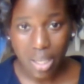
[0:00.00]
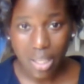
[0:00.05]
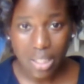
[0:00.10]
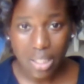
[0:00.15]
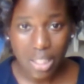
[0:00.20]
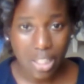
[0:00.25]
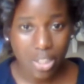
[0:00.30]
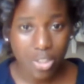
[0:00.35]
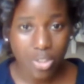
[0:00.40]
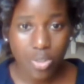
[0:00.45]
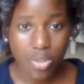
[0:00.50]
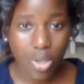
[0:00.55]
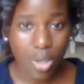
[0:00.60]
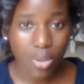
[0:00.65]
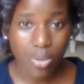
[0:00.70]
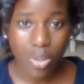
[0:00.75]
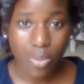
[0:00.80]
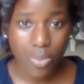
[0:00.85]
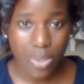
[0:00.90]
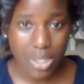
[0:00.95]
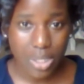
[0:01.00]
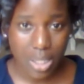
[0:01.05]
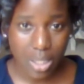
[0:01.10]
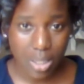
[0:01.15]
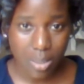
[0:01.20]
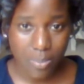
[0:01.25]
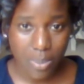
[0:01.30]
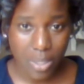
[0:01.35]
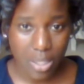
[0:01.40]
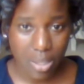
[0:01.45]
Again, you don't know what's
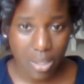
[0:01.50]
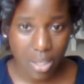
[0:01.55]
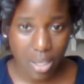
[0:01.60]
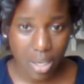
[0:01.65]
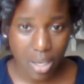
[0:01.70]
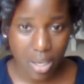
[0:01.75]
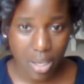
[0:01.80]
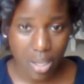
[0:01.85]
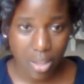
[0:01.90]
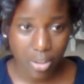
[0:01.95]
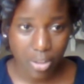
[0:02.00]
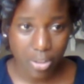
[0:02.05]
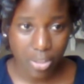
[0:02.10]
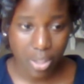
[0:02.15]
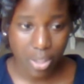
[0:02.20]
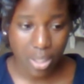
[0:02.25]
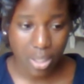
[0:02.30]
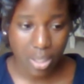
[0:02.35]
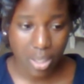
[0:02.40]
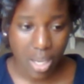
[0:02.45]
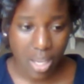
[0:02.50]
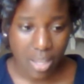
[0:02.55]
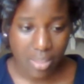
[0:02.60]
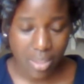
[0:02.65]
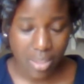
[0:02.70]
going to be there other than